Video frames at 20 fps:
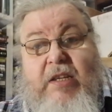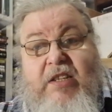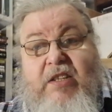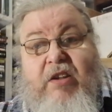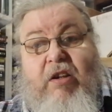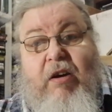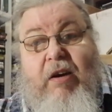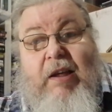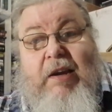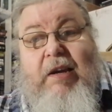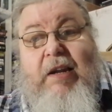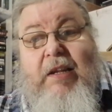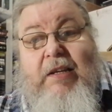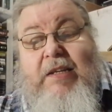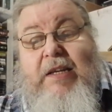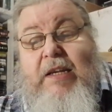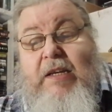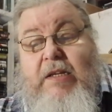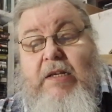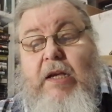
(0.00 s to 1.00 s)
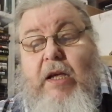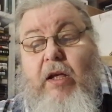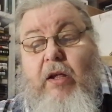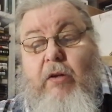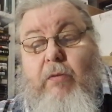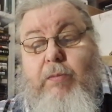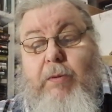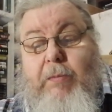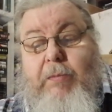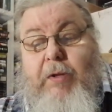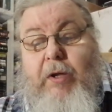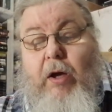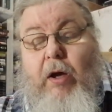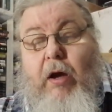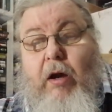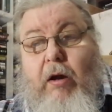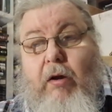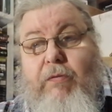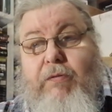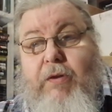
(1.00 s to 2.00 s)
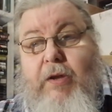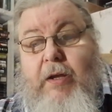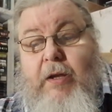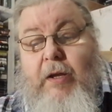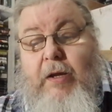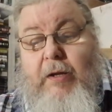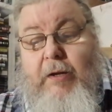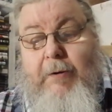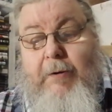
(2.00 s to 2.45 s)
It's not a detailed bibliography.